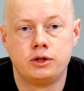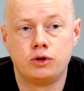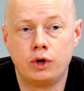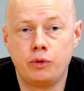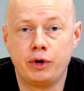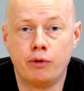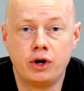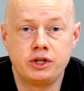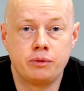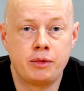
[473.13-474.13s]
So would it be
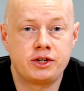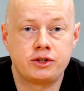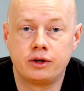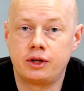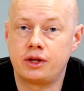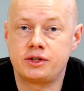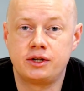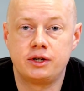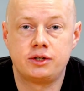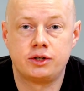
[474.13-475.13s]
wrong to administer at this
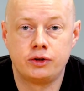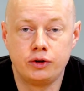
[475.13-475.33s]
stage?